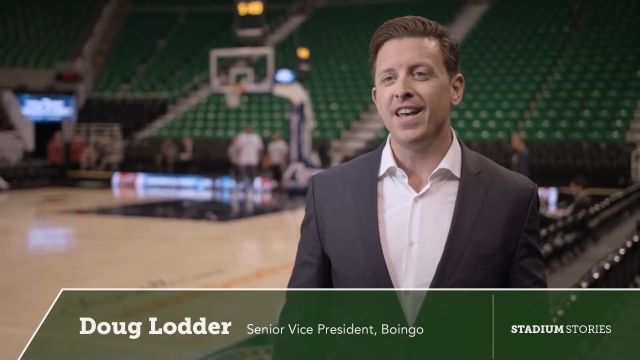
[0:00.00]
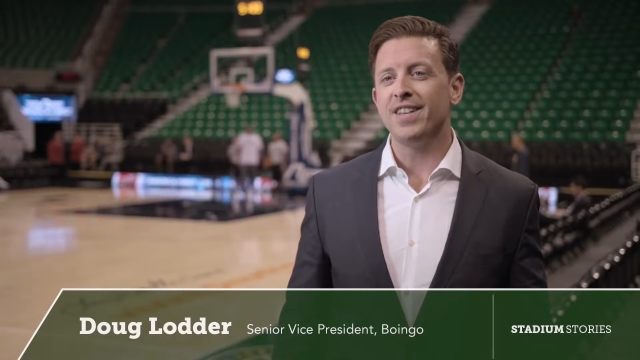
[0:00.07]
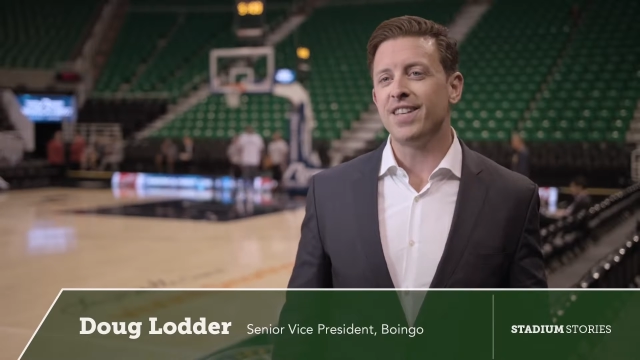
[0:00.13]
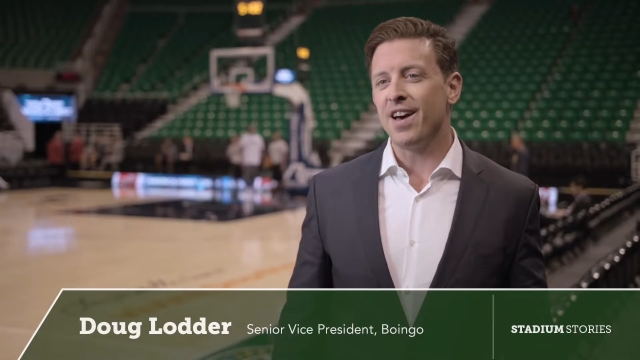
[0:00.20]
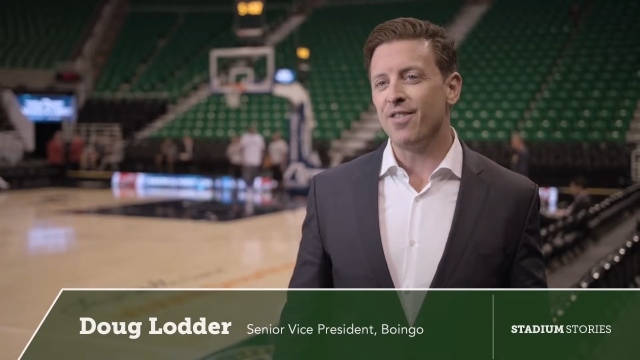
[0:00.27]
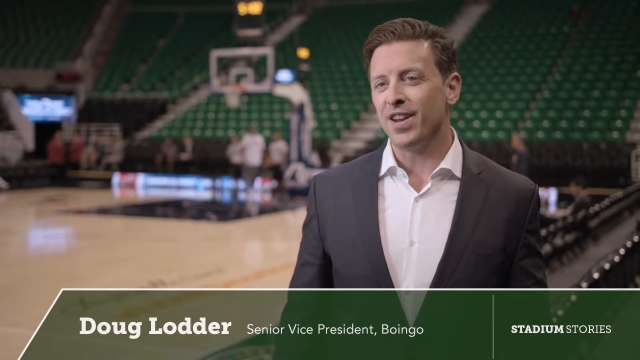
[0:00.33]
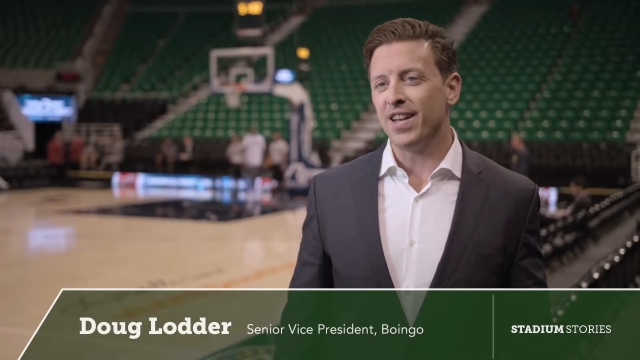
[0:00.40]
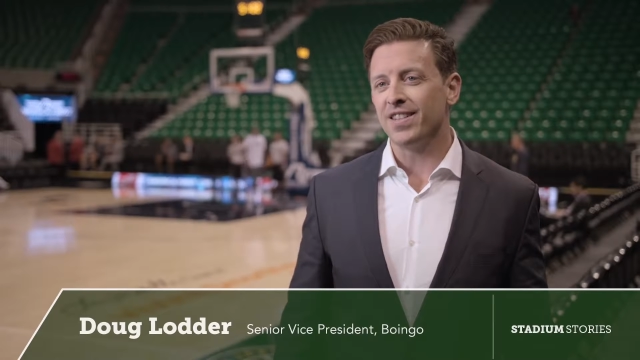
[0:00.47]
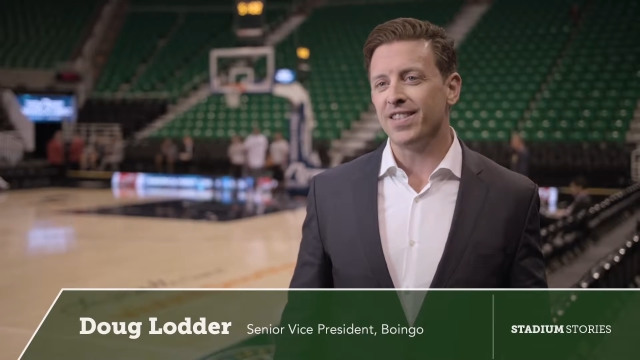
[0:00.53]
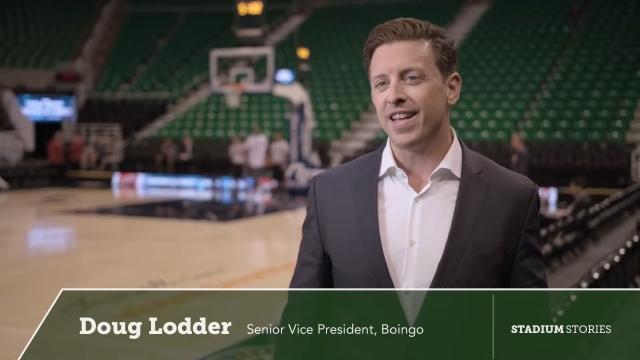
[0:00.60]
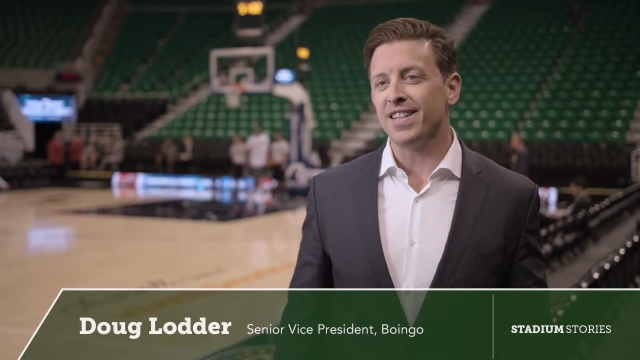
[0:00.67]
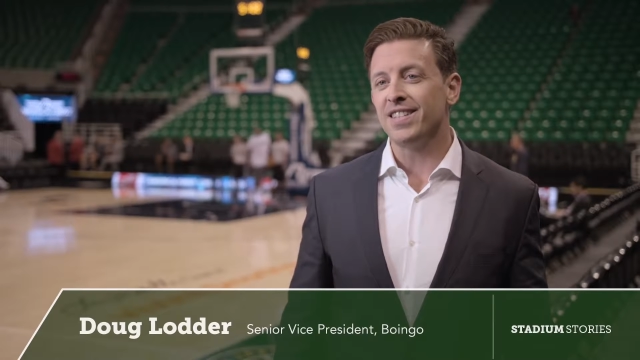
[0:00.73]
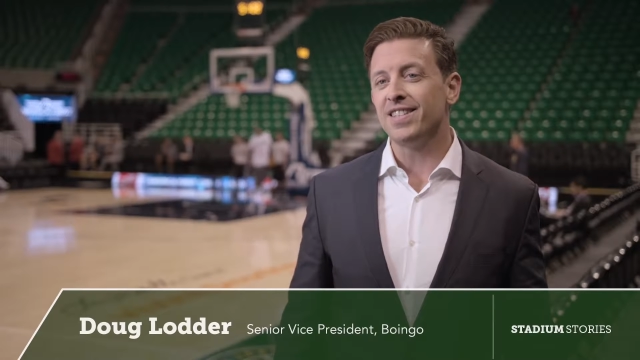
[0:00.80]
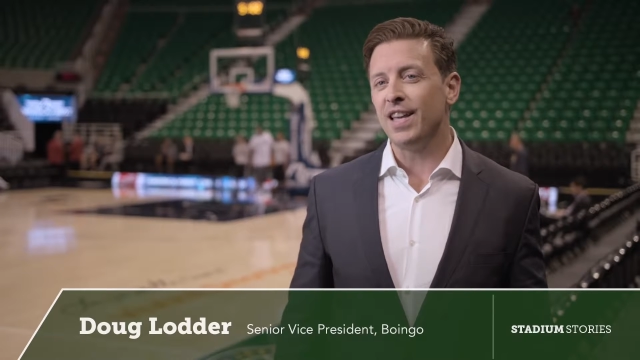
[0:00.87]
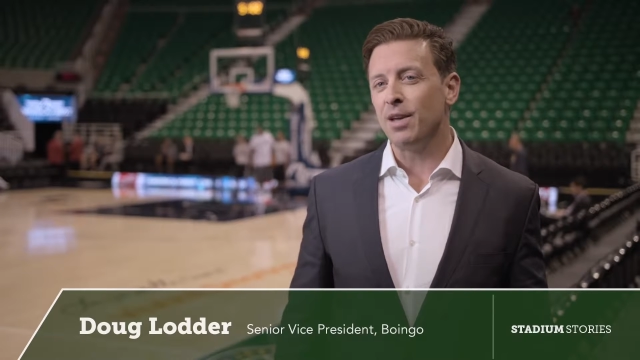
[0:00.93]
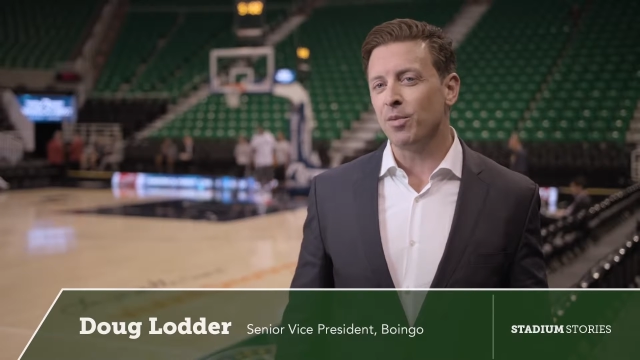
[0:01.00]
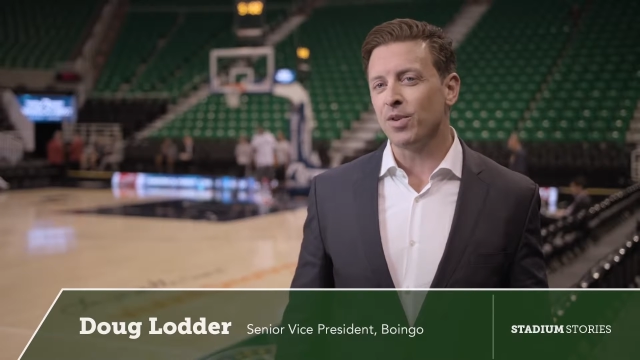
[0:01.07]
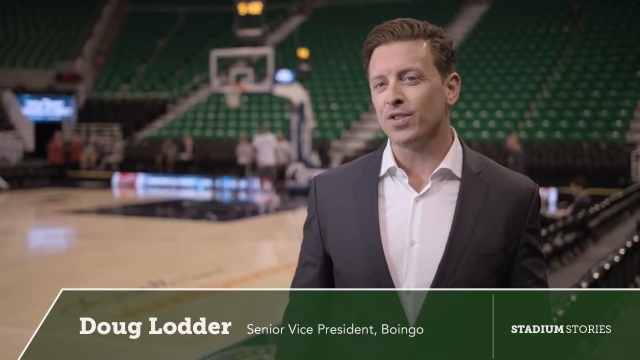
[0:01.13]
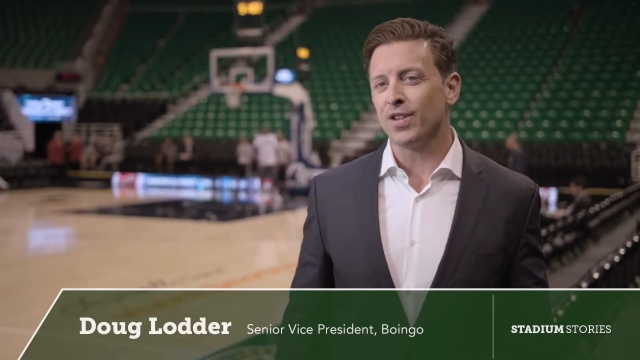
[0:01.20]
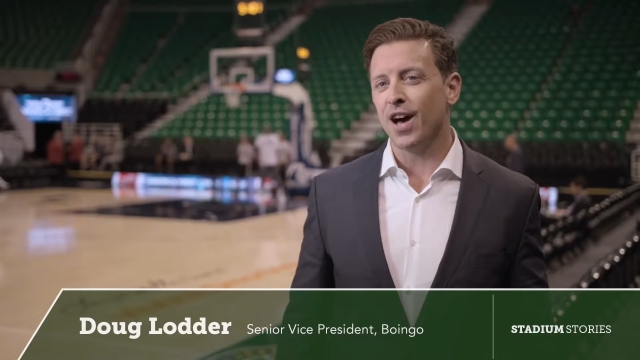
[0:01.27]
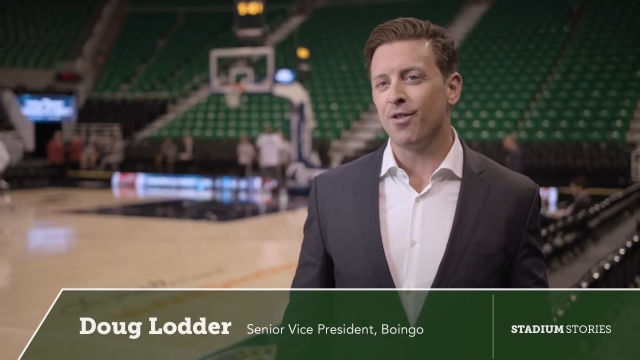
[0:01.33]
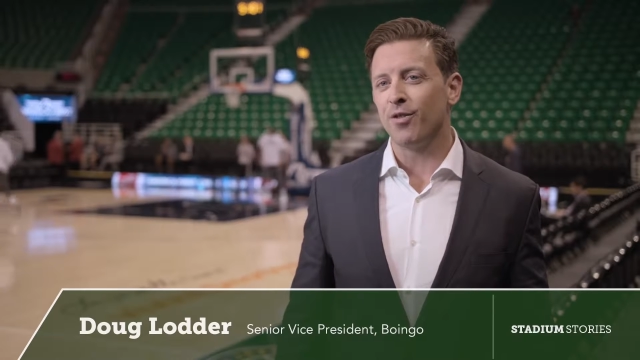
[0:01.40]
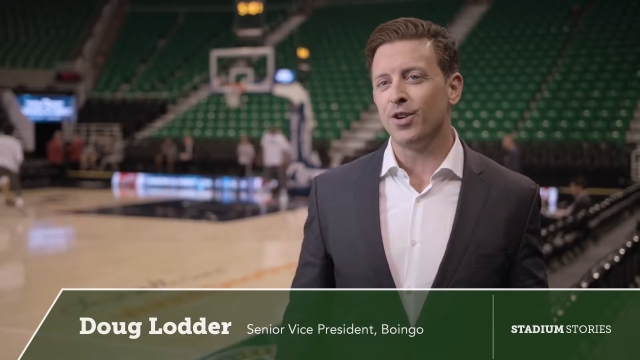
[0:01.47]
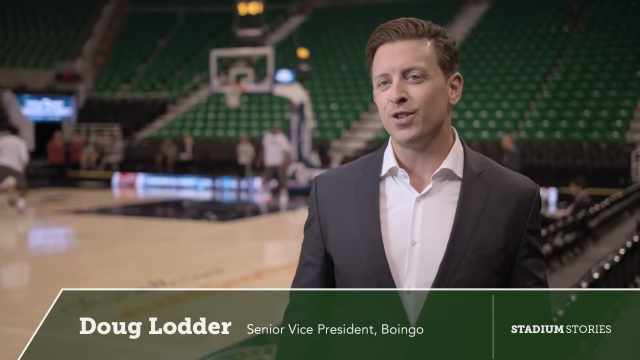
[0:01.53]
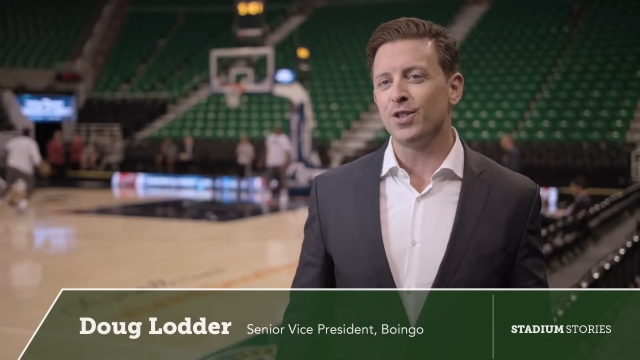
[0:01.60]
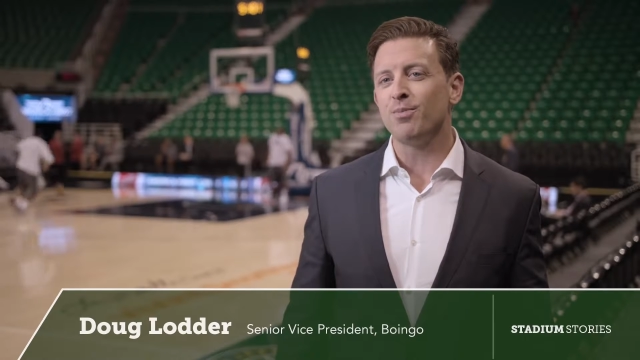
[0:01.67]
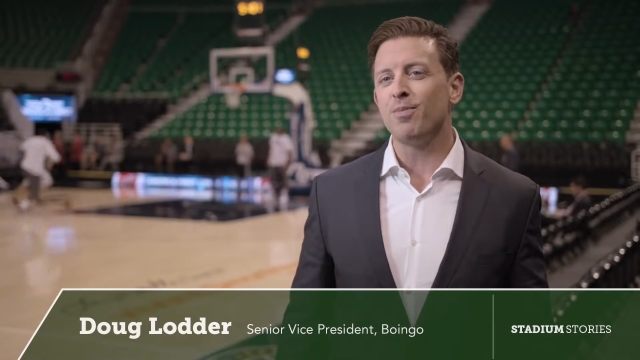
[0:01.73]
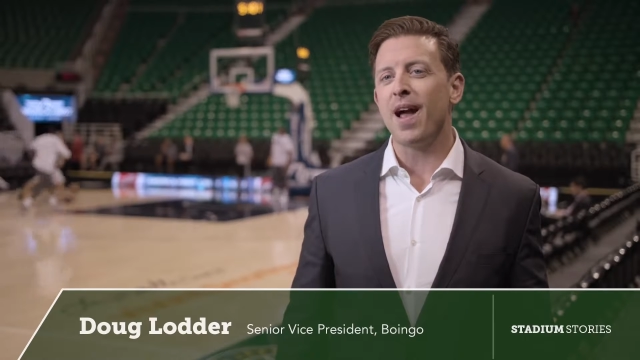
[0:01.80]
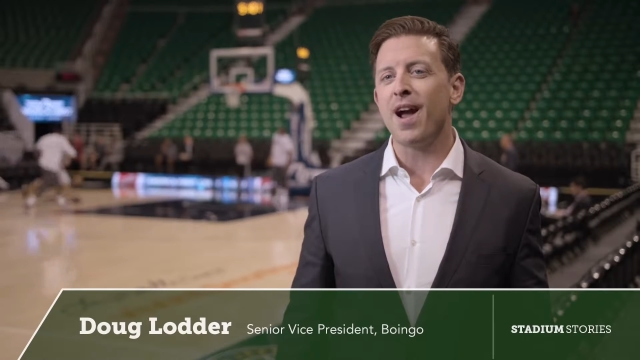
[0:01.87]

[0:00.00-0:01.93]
is evidence that seamless coverage is